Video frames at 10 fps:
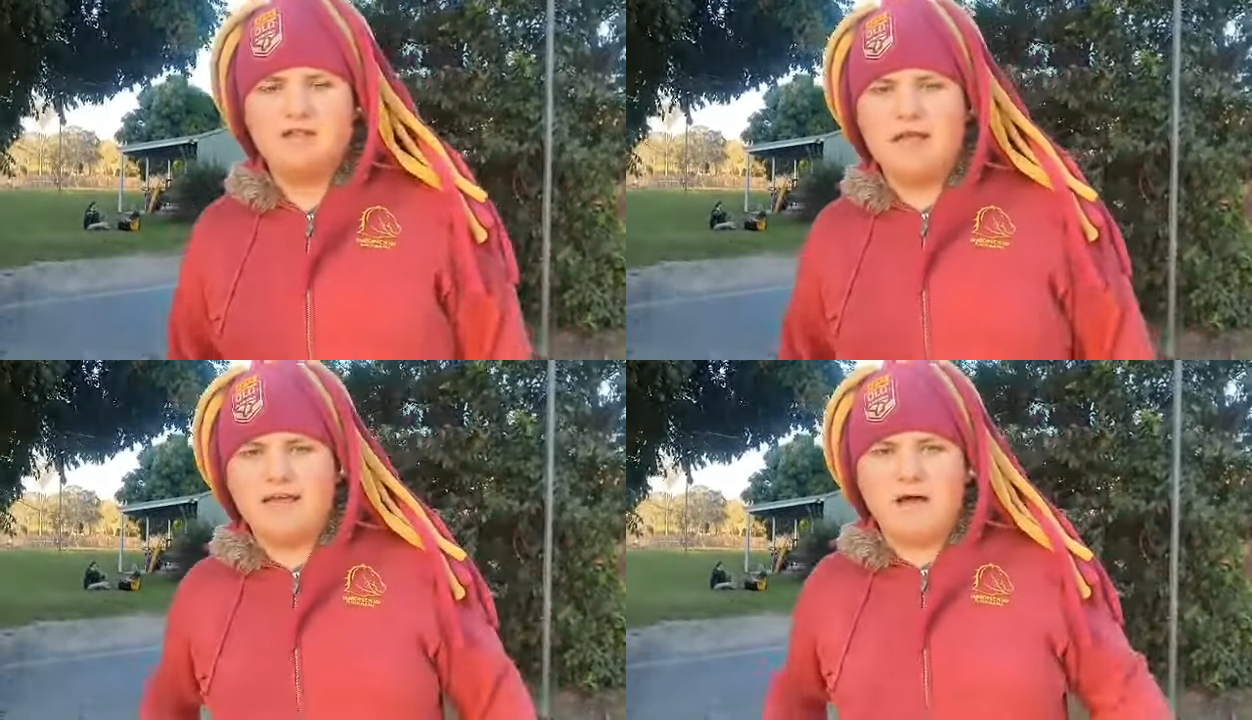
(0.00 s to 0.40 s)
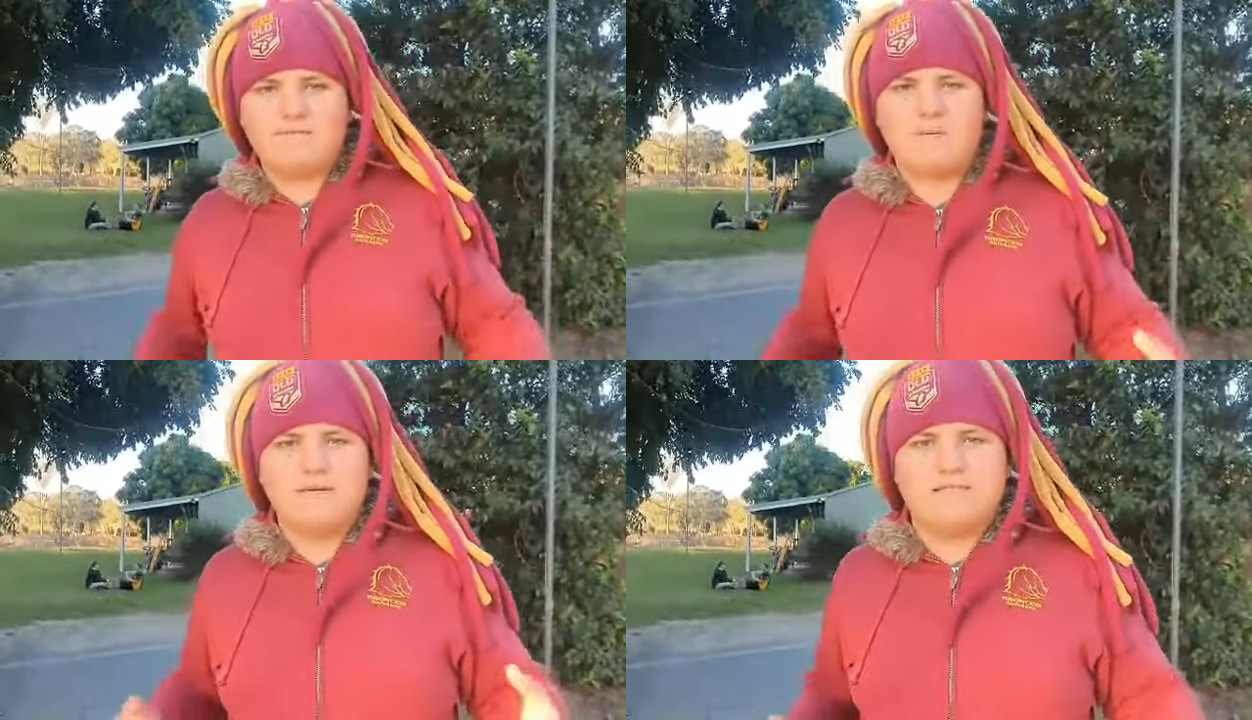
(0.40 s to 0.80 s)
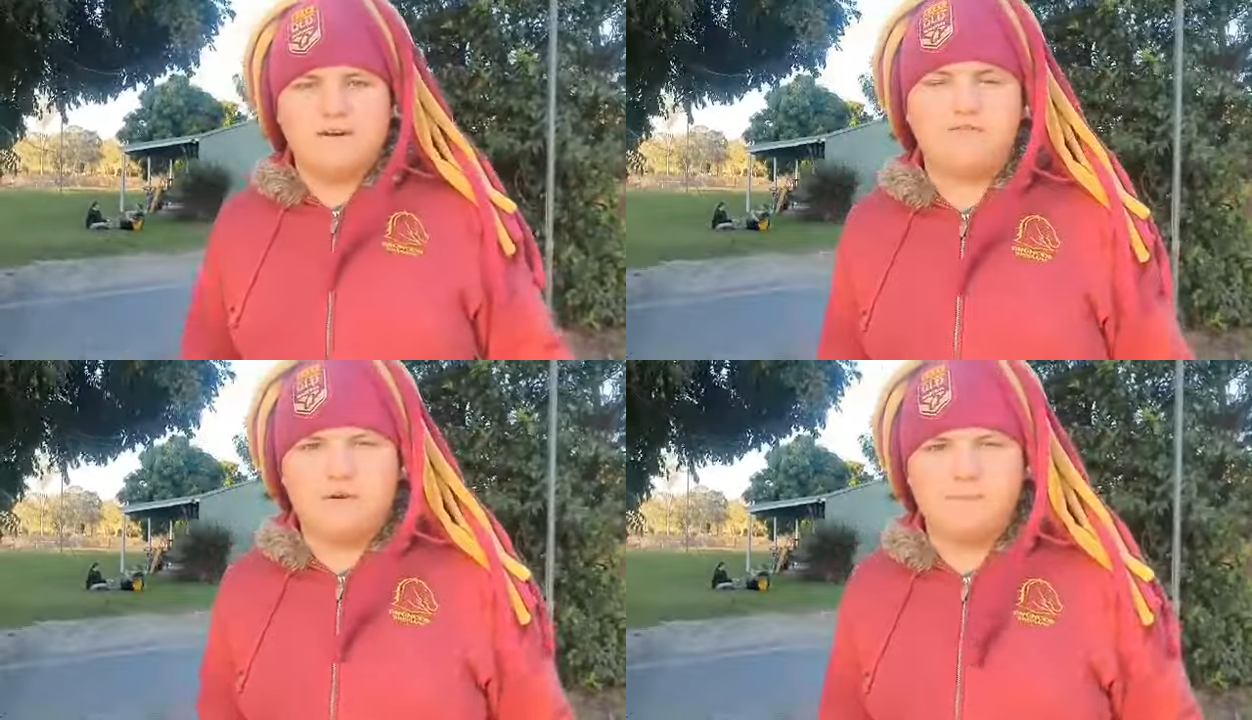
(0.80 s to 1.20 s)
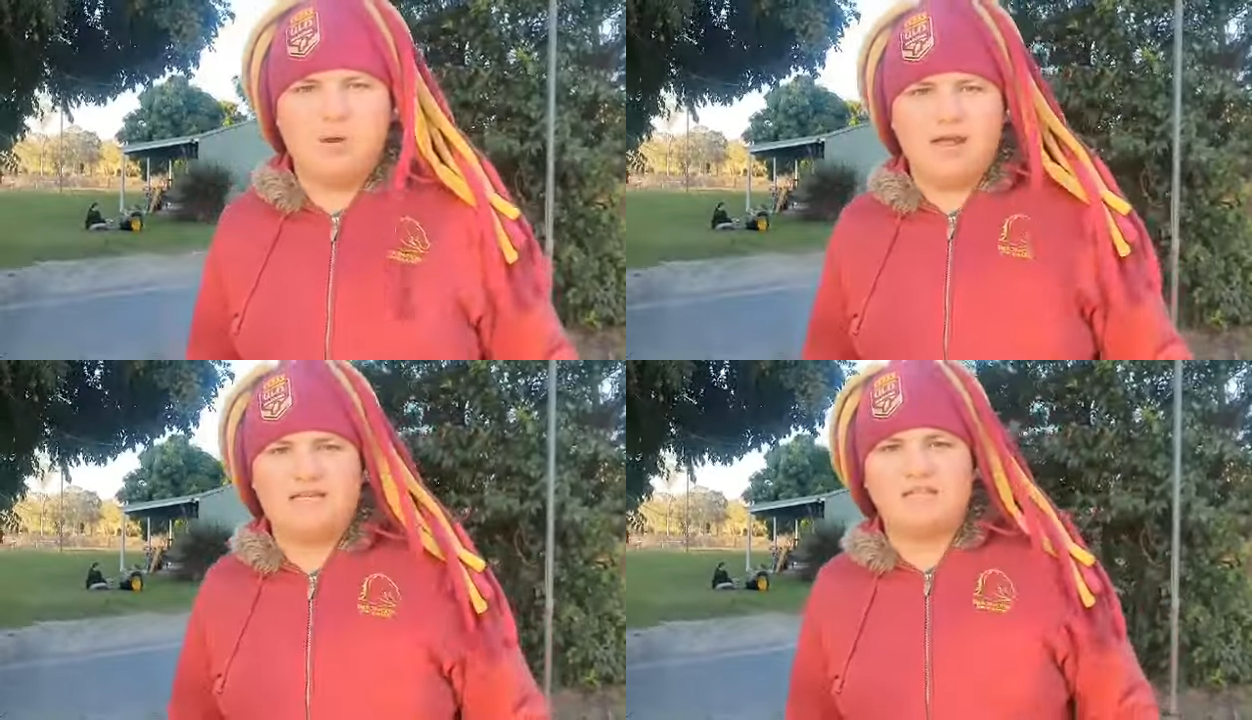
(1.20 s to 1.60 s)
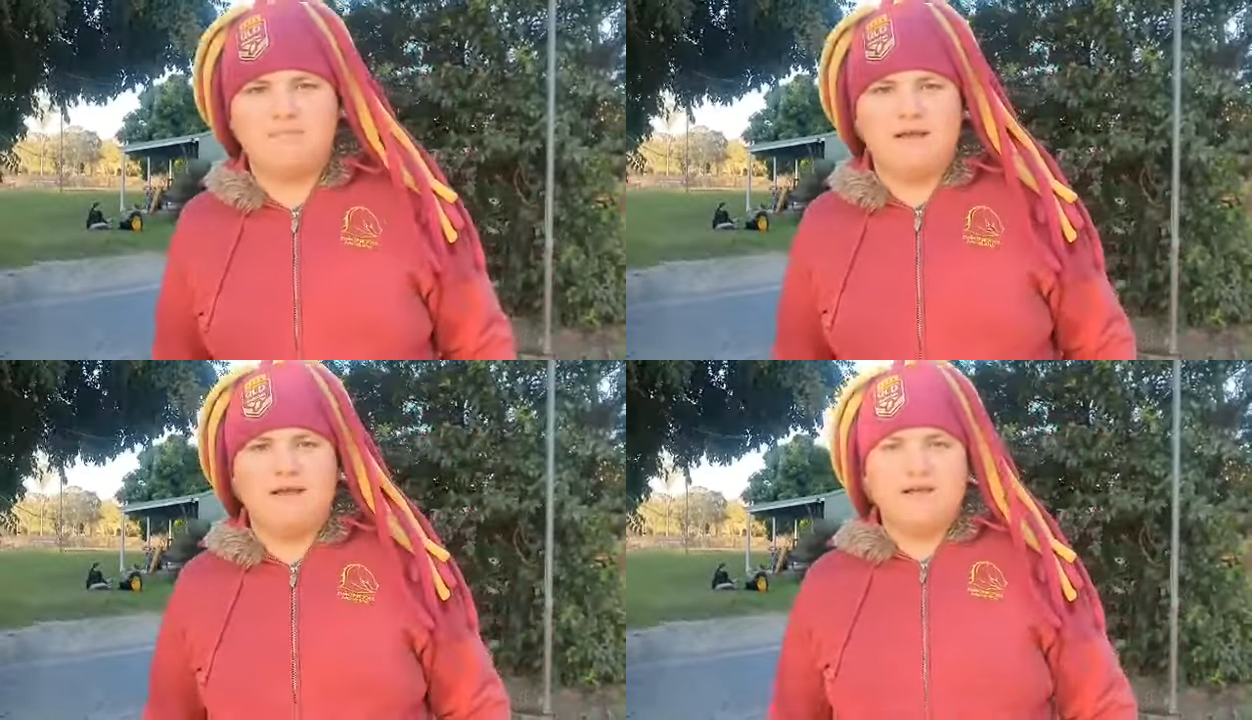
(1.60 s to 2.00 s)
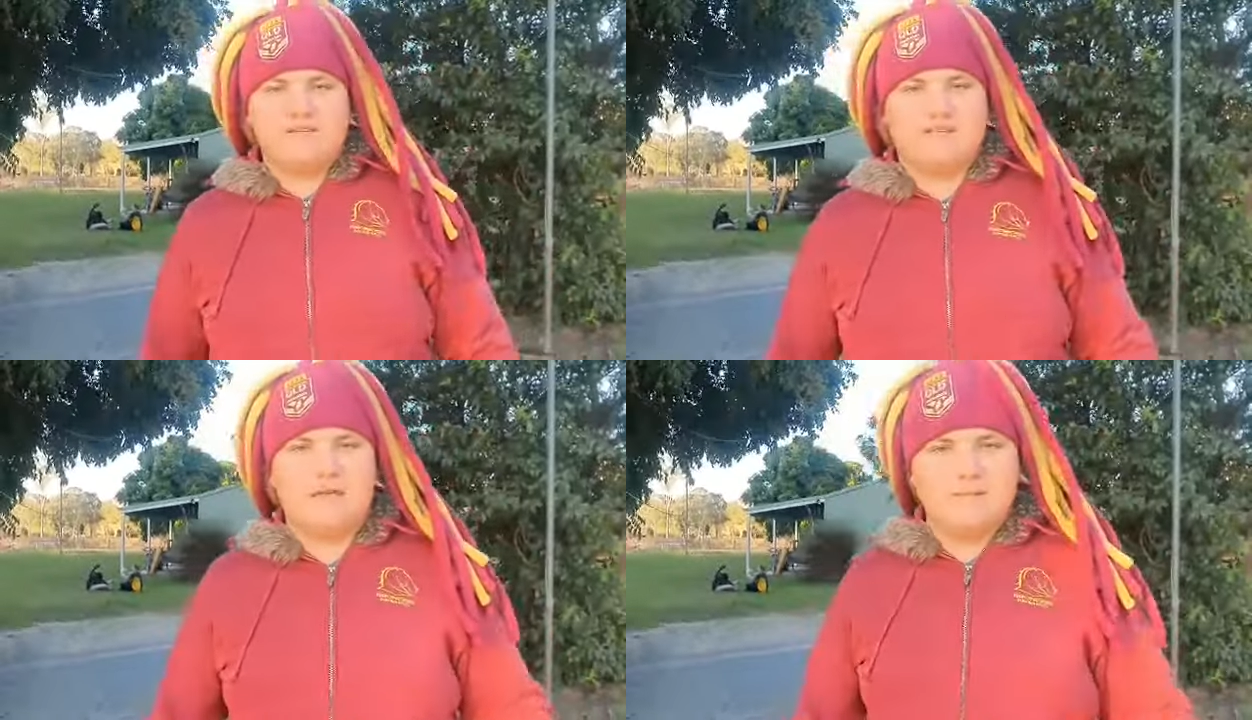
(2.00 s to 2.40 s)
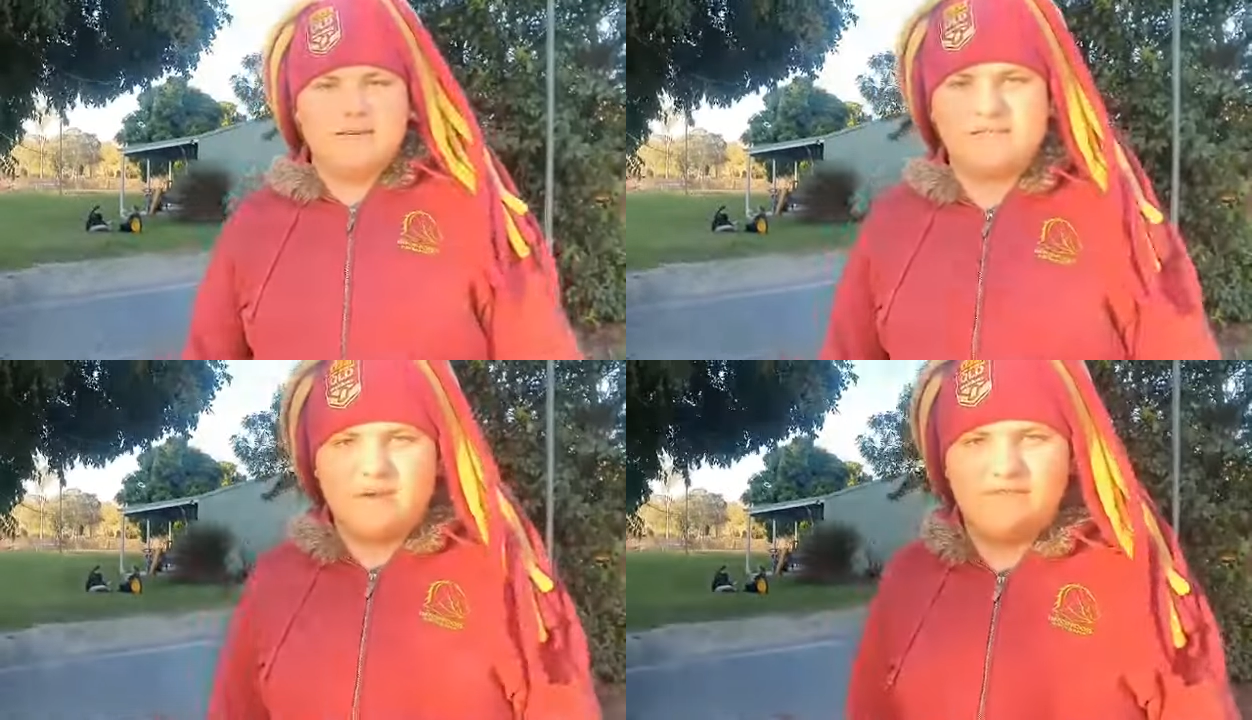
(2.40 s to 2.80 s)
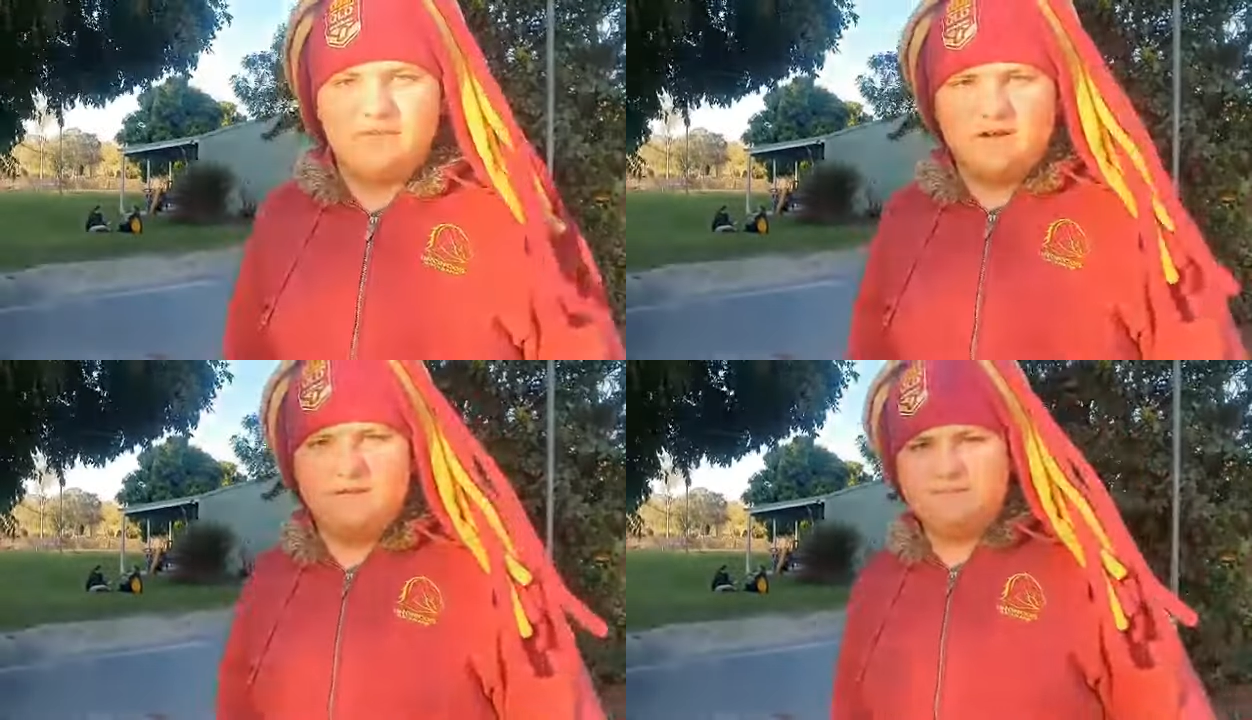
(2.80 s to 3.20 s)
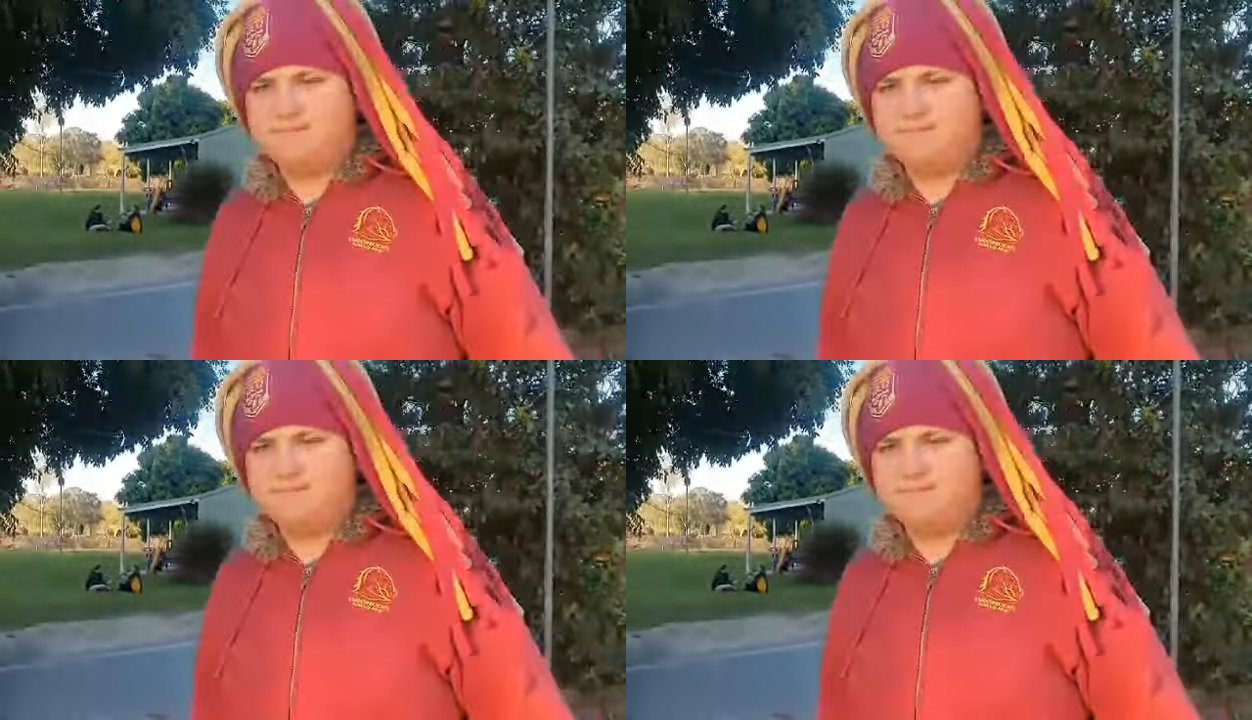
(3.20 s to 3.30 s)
They come from a different place than me, so that means that I fuck...